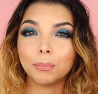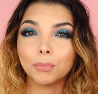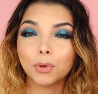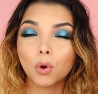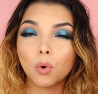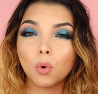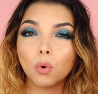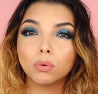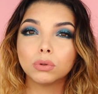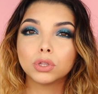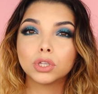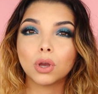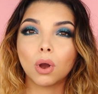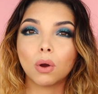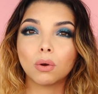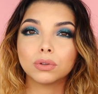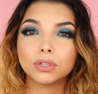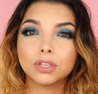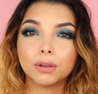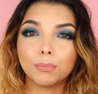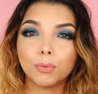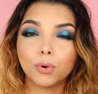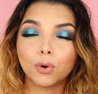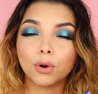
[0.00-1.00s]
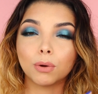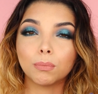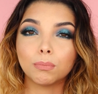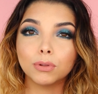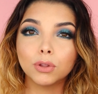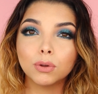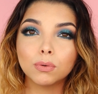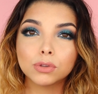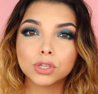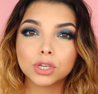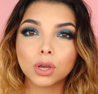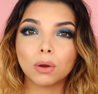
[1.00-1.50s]
cool tones, the more
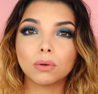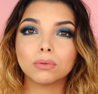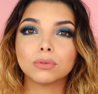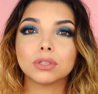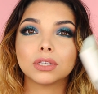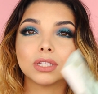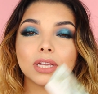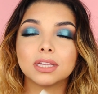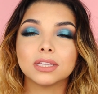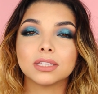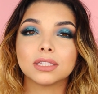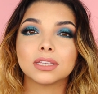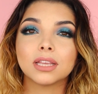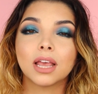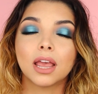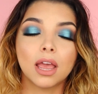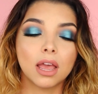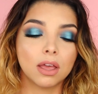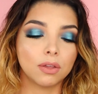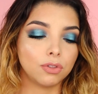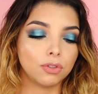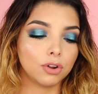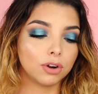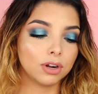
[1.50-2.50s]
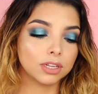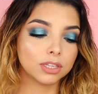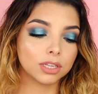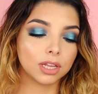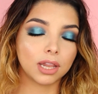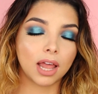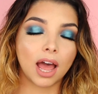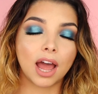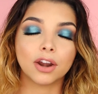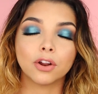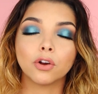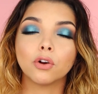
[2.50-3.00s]
blue tones, since there is a
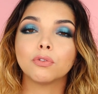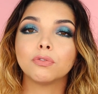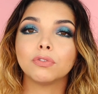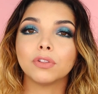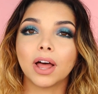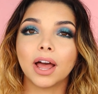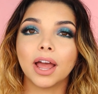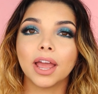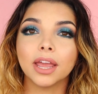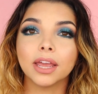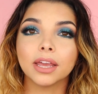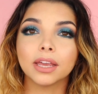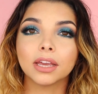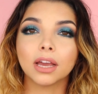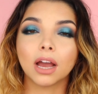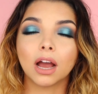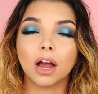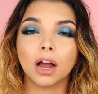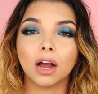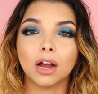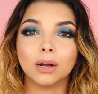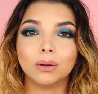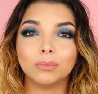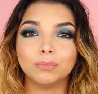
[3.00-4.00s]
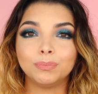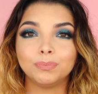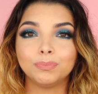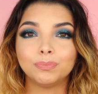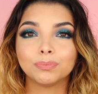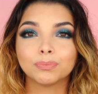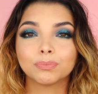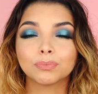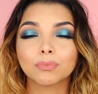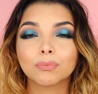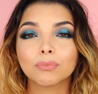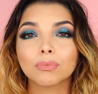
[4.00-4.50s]
lot of like
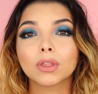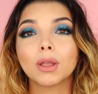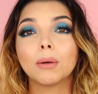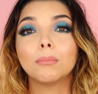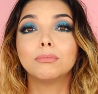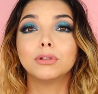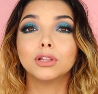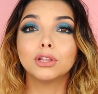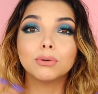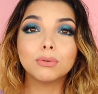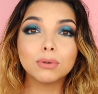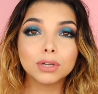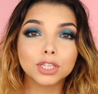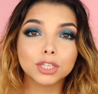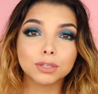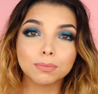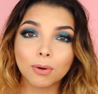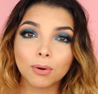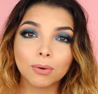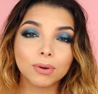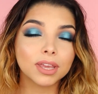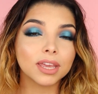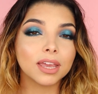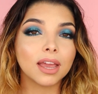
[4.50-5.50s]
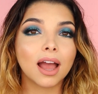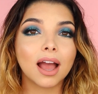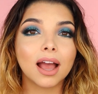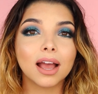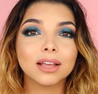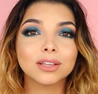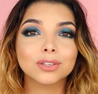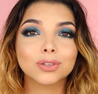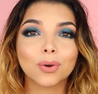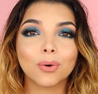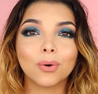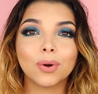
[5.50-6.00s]
blue smoky
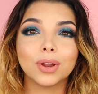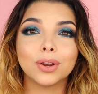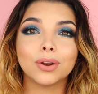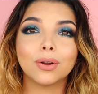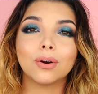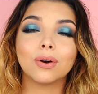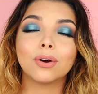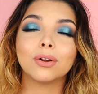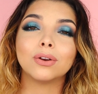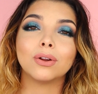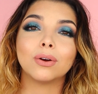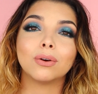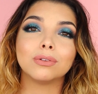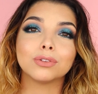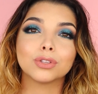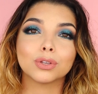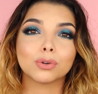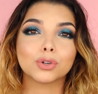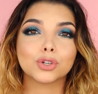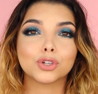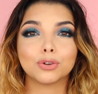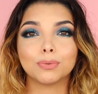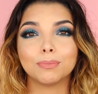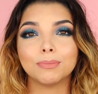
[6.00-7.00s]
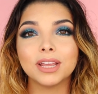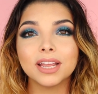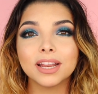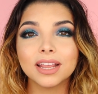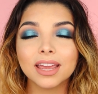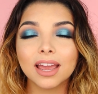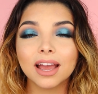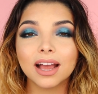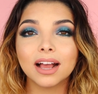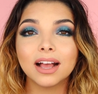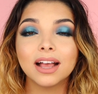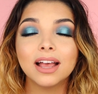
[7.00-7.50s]
eyes going on social
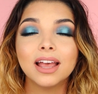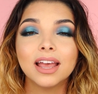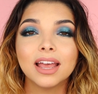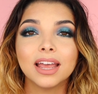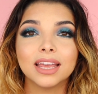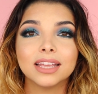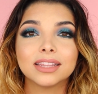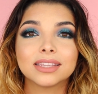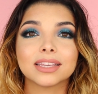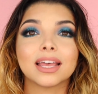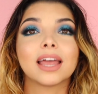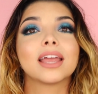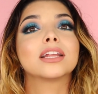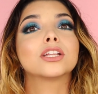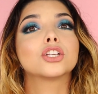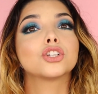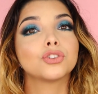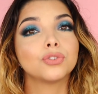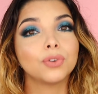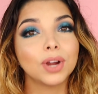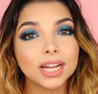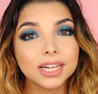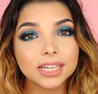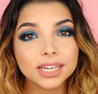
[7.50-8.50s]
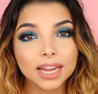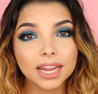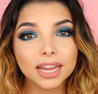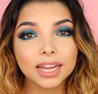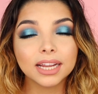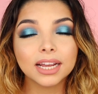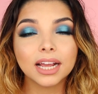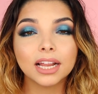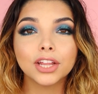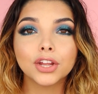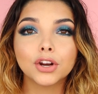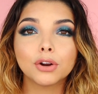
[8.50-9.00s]
media. It's like
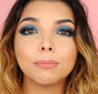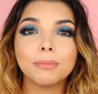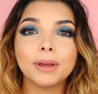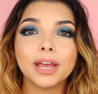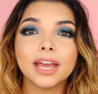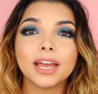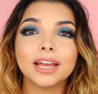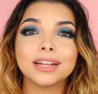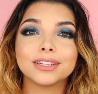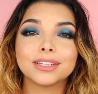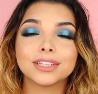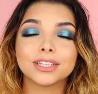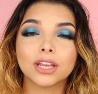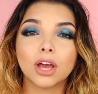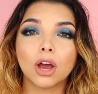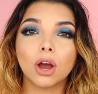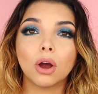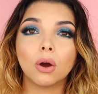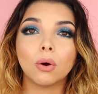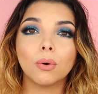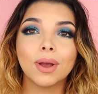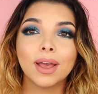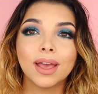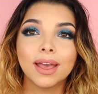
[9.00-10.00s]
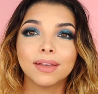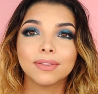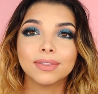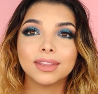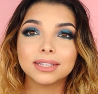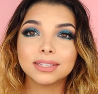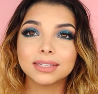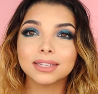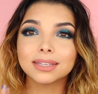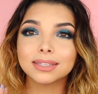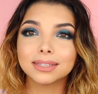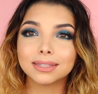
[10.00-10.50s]
trending a little bit. So
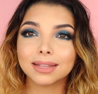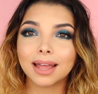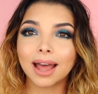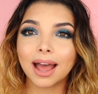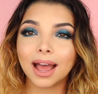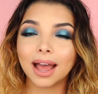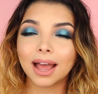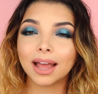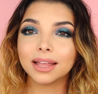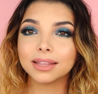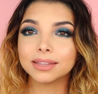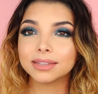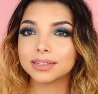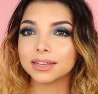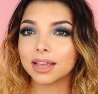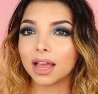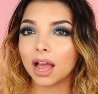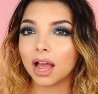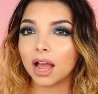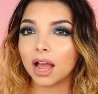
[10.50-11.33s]
this is not